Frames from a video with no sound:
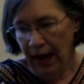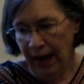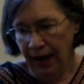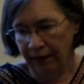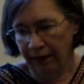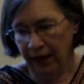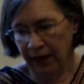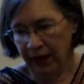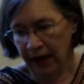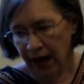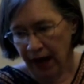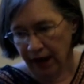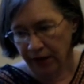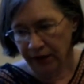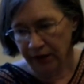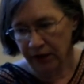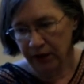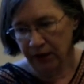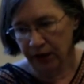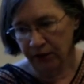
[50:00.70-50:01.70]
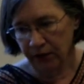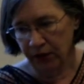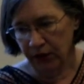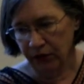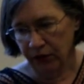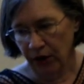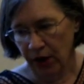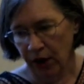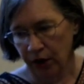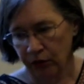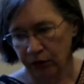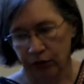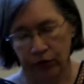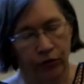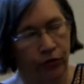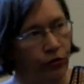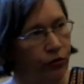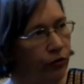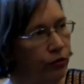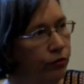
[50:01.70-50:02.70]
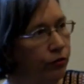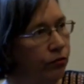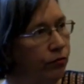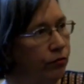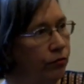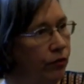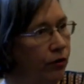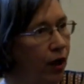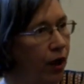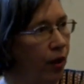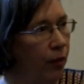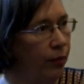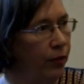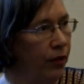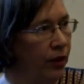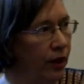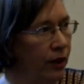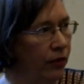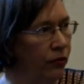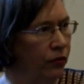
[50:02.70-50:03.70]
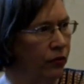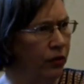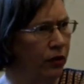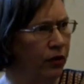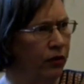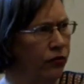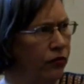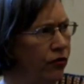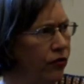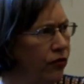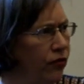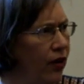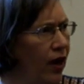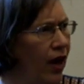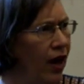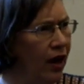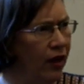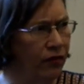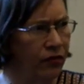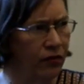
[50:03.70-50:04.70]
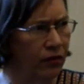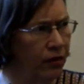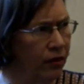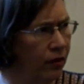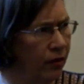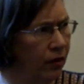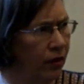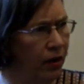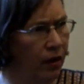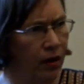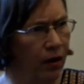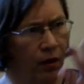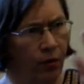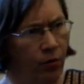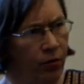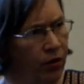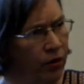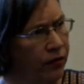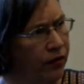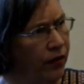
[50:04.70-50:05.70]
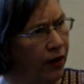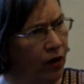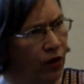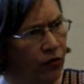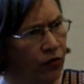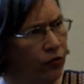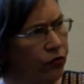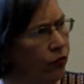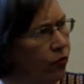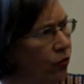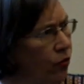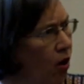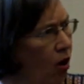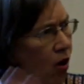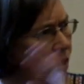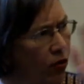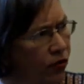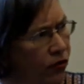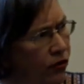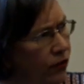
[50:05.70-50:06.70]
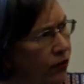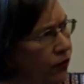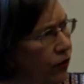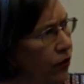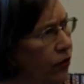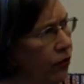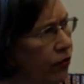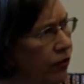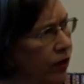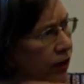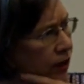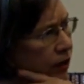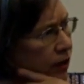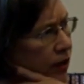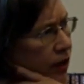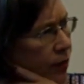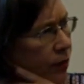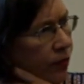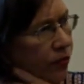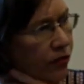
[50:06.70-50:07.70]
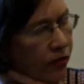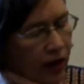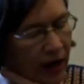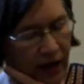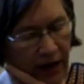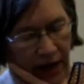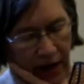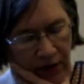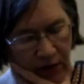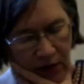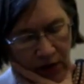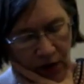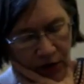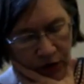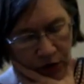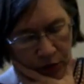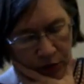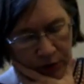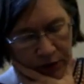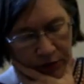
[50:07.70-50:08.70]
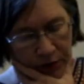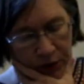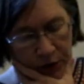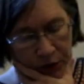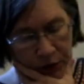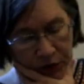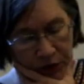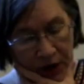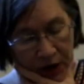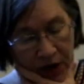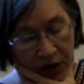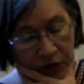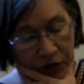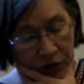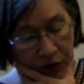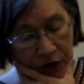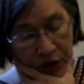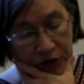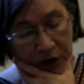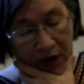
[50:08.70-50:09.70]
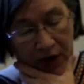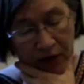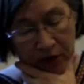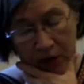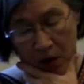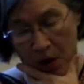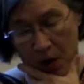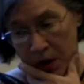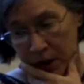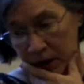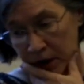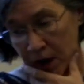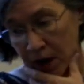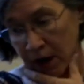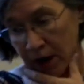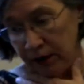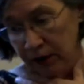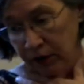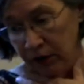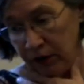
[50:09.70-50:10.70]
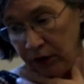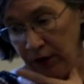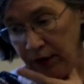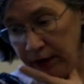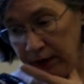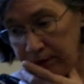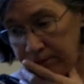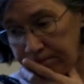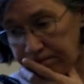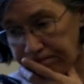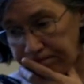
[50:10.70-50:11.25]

And then Kathy Duffy's 102 Top Picks is just an excellent book that goes through all the different curriculums and has lots of reviews. She also has an online site.